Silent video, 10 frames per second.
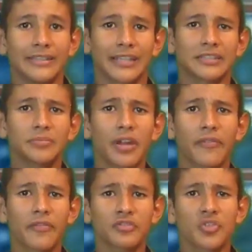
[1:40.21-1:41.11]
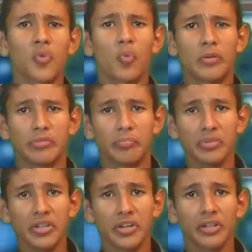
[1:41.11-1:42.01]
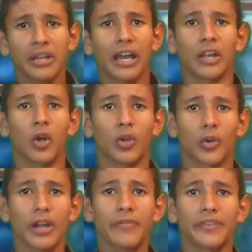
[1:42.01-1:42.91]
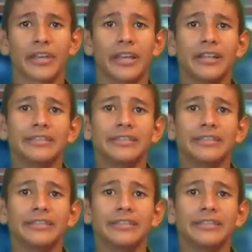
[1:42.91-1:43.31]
that smartphones will be bigger and holographic,